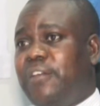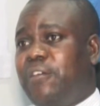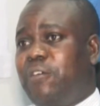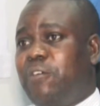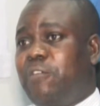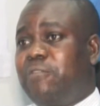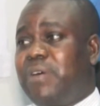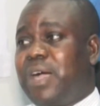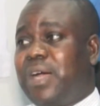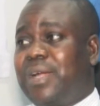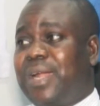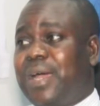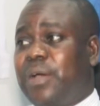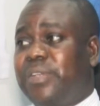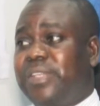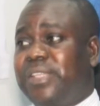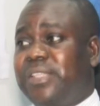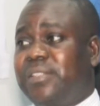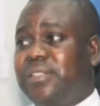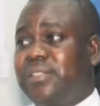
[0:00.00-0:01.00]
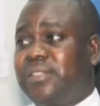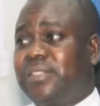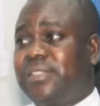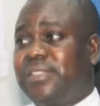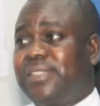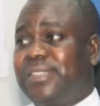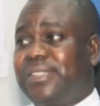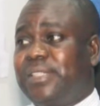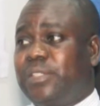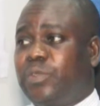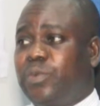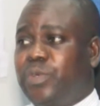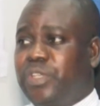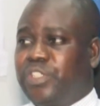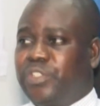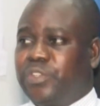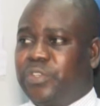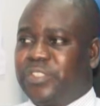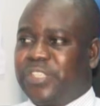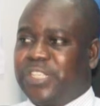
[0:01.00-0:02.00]
overcrowding
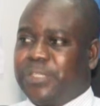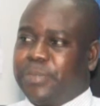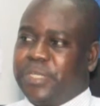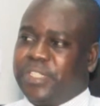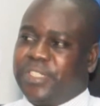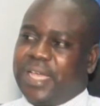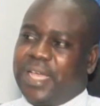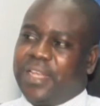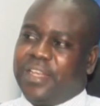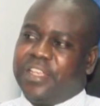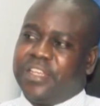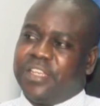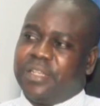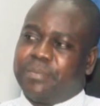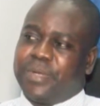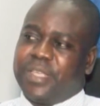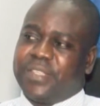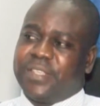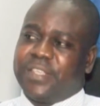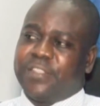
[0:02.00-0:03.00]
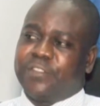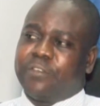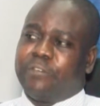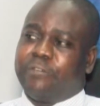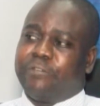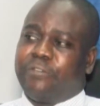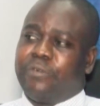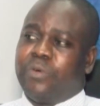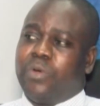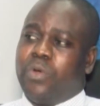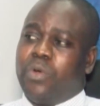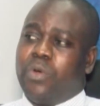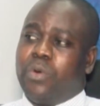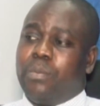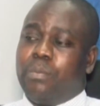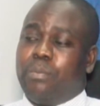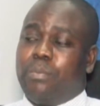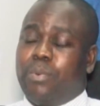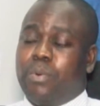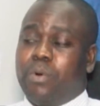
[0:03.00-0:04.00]
situations, especially in the presence of
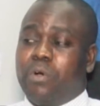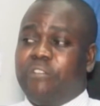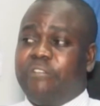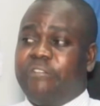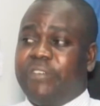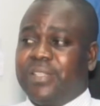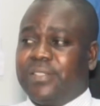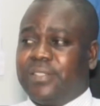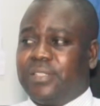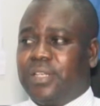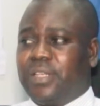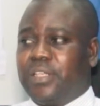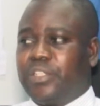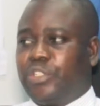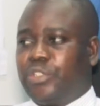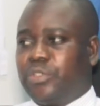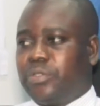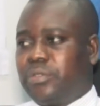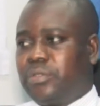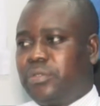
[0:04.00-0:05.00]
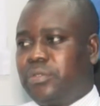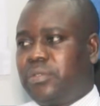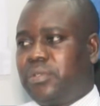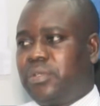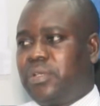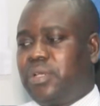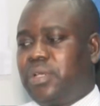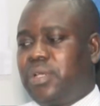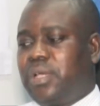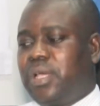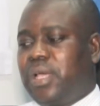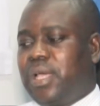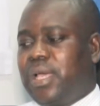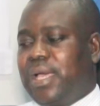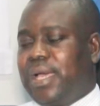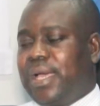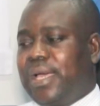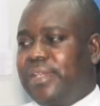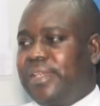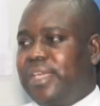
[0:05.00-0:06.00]
poor ventilation.
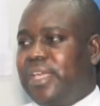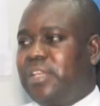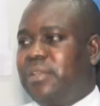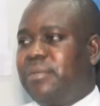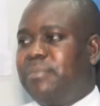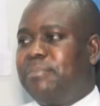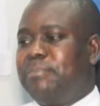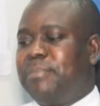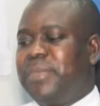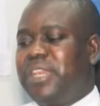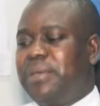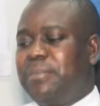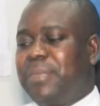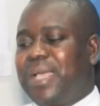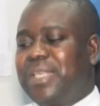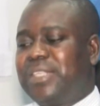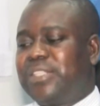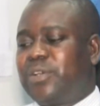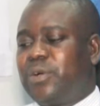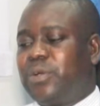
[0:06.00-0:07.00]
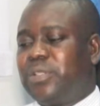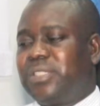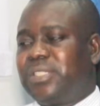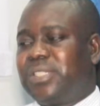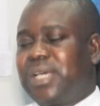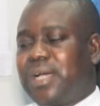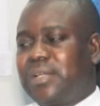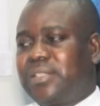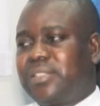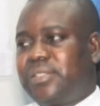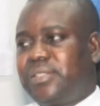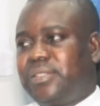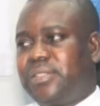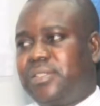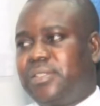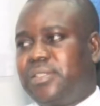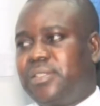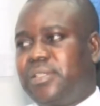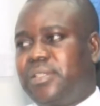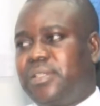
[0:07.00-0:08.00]
And then minimize contacts
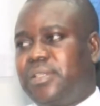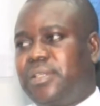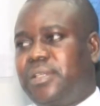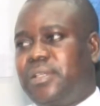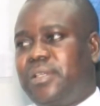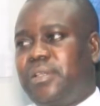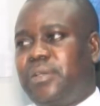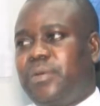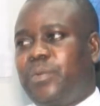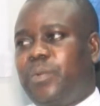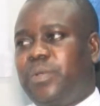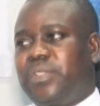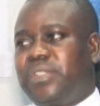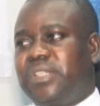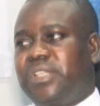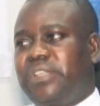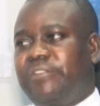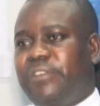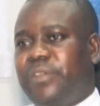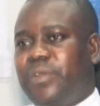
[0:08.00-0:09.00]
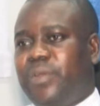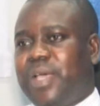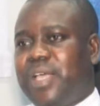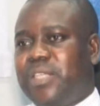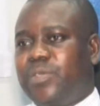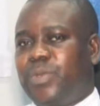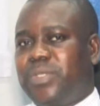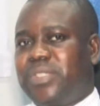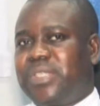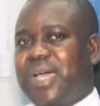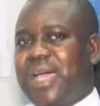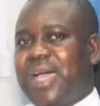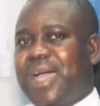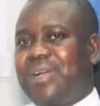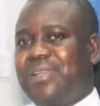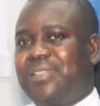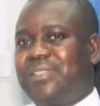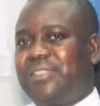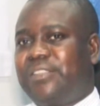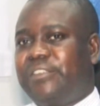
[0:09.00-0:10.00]
with individuals with
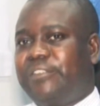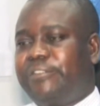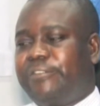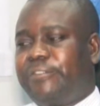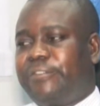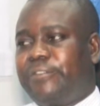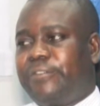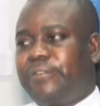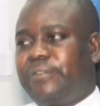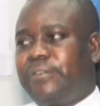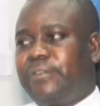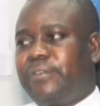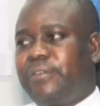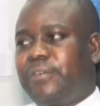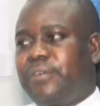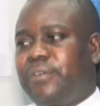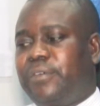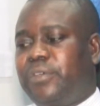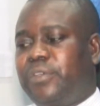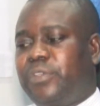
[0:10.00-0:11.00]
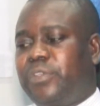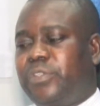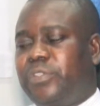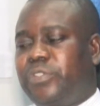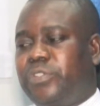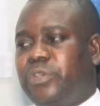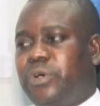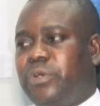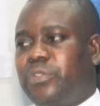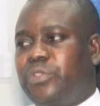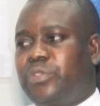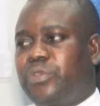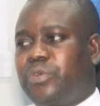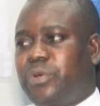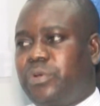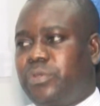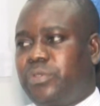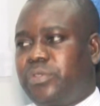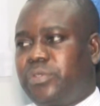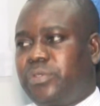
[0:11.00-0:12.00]
active sore
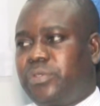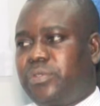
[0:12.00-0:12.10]
throat.